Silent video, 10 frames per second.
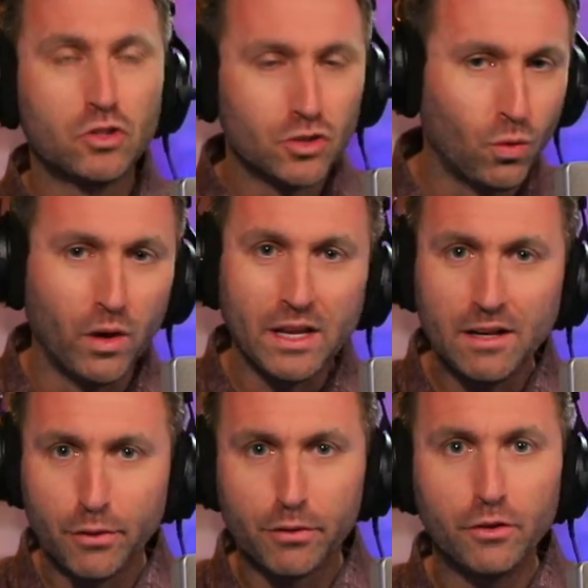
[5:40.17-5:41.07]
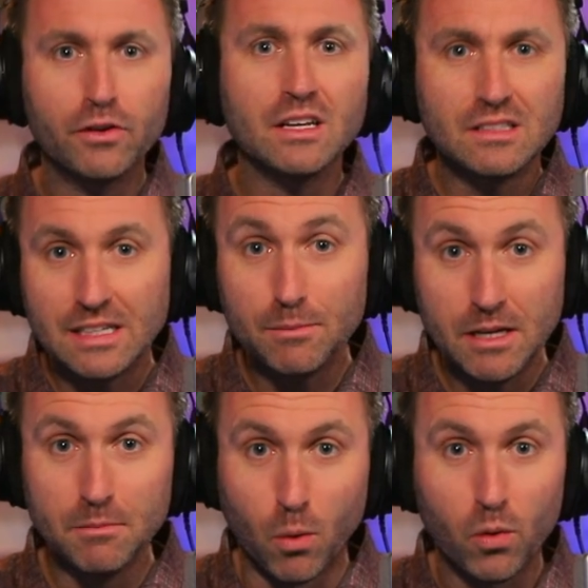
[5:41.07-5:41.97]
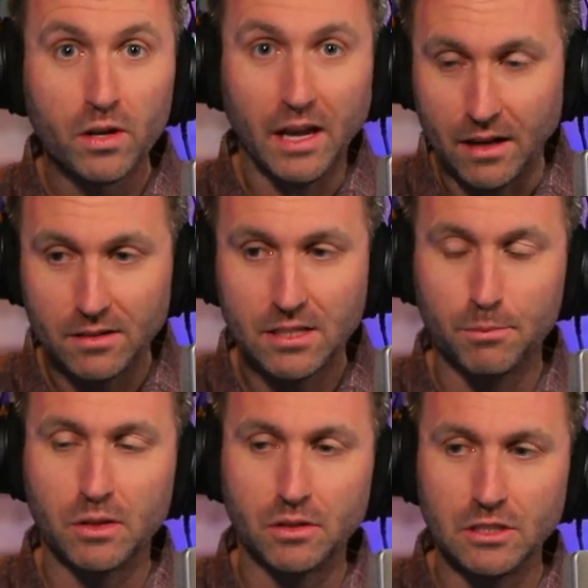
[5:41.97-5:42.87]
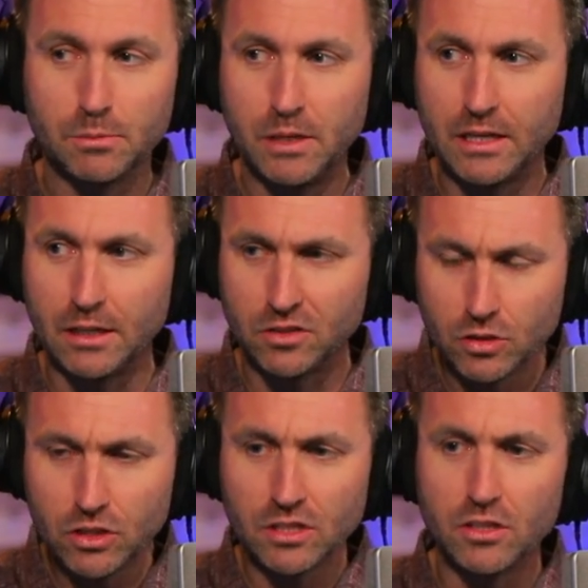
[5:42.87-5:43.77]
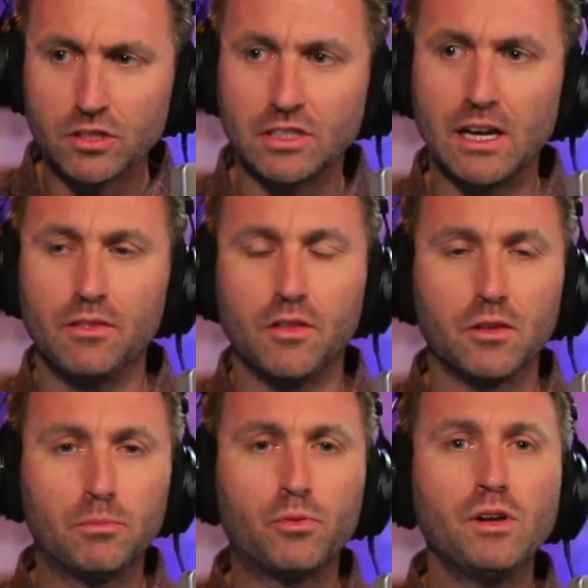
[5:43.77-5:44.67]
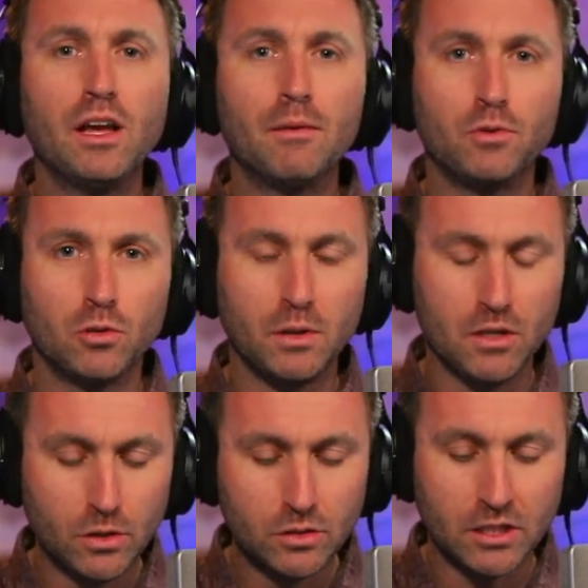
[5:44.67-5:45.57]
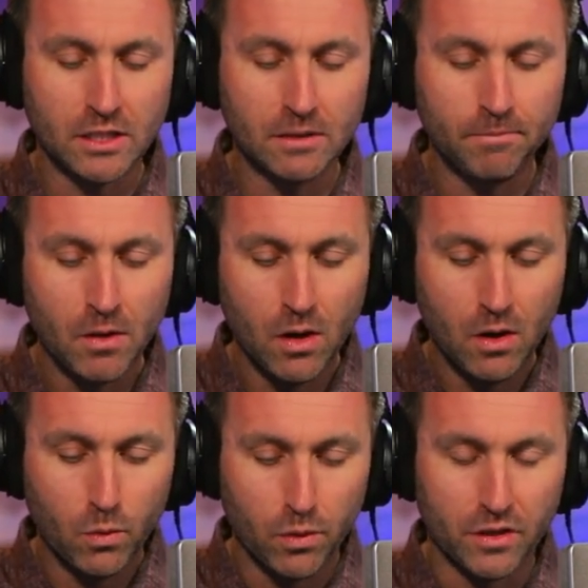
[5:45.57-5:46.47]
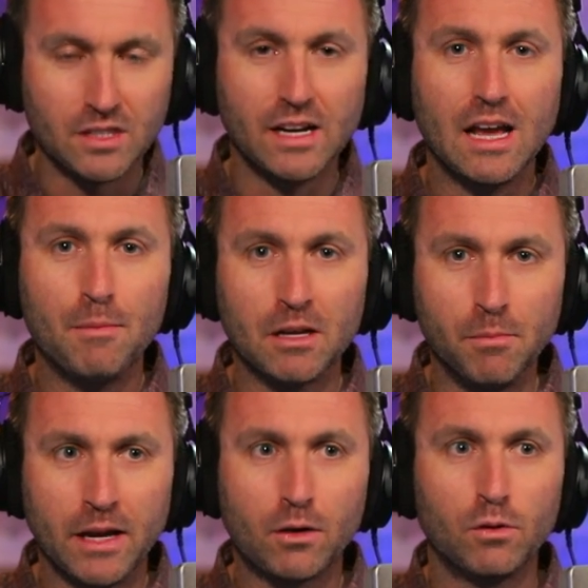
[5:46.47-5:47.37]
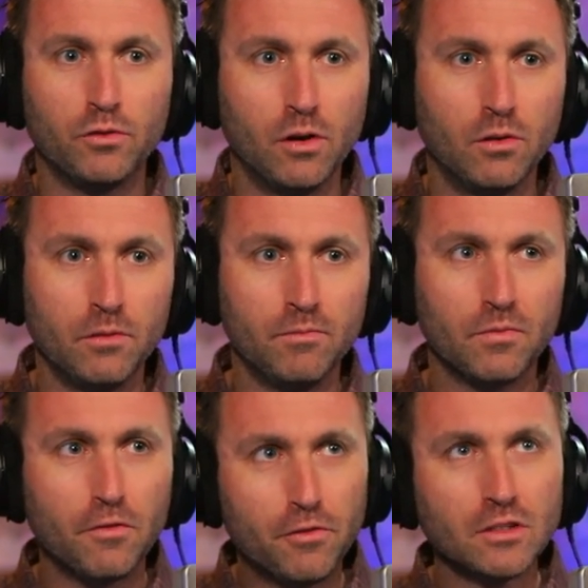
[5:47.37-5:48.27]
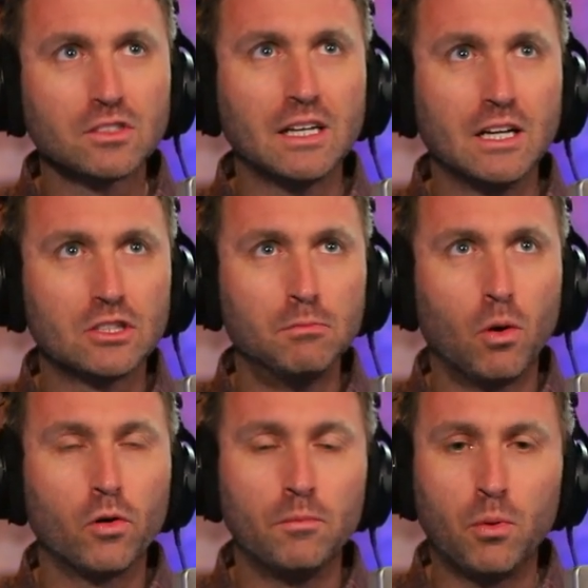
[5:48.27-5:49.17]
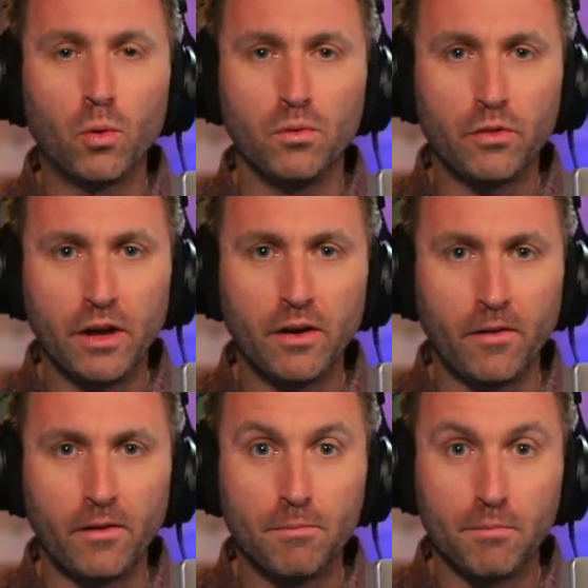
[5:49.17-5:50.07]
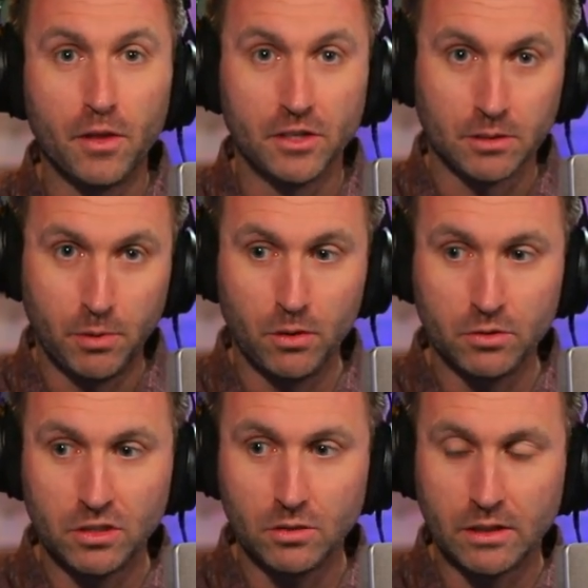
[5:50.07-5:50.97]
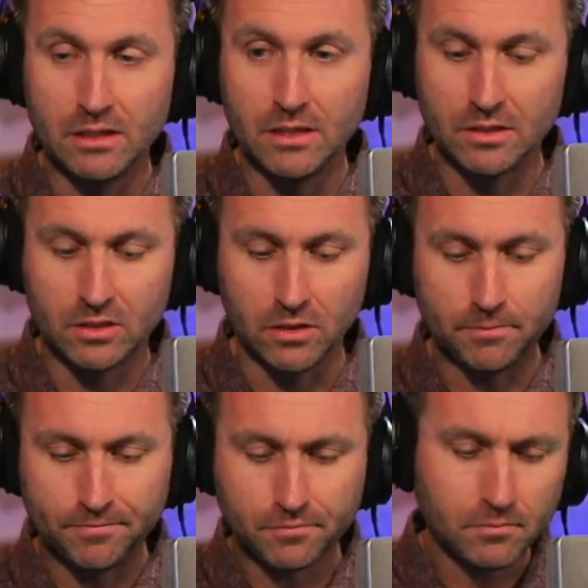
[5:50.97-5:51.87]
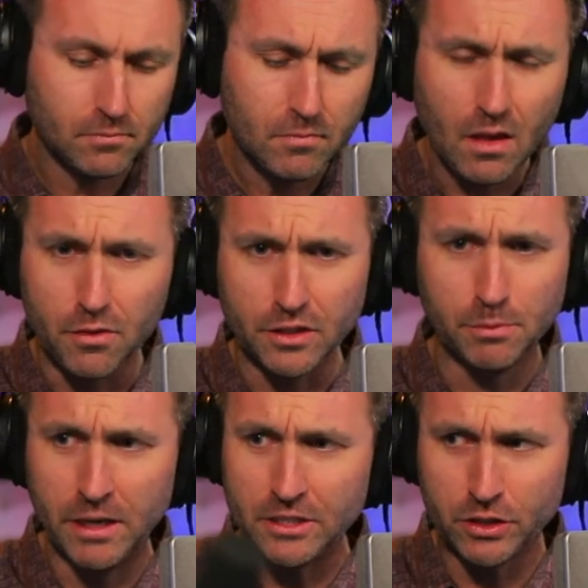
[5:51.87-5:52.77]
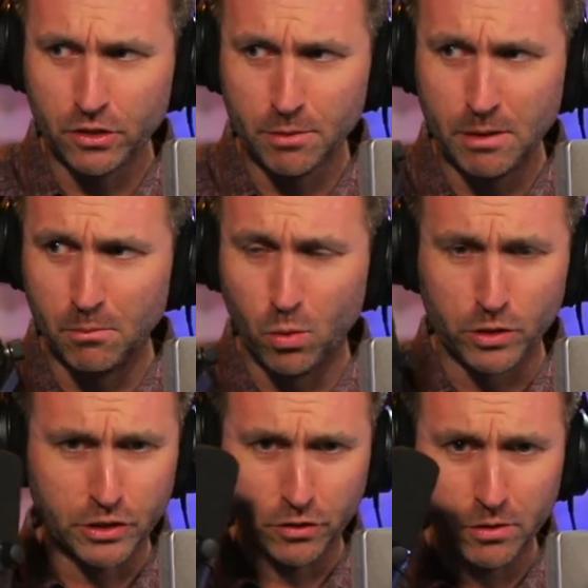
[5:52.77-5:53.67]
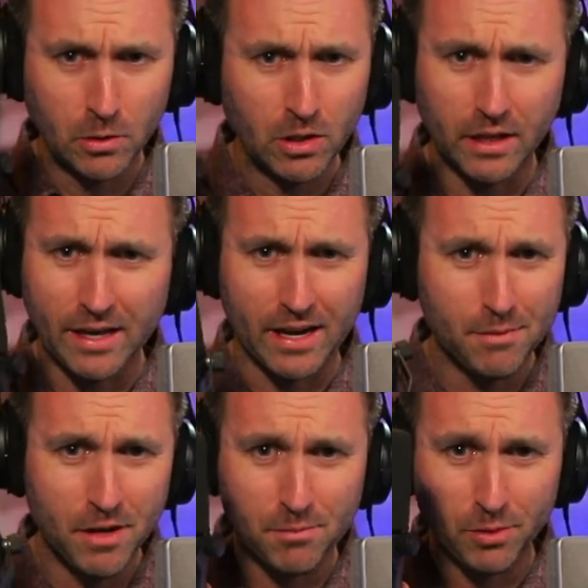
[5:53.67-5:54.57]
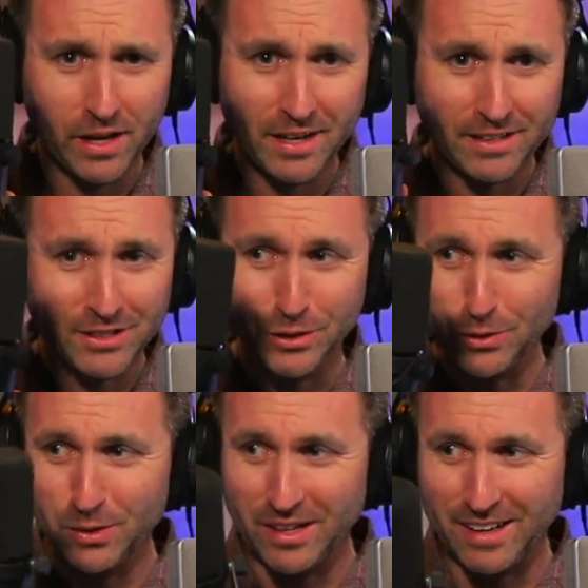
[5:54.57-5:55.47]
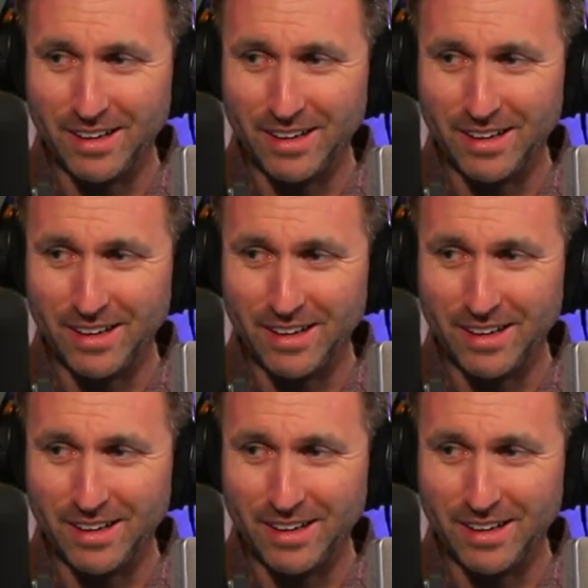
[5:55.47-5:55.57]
20 to 30 dB more gain, typically speaking. So just understand that the preamp you'll be using with a dynamic microphone feels like it's more important there than as opposed to a condenser. These mics are a little bit more durable. Again, I'm not planning to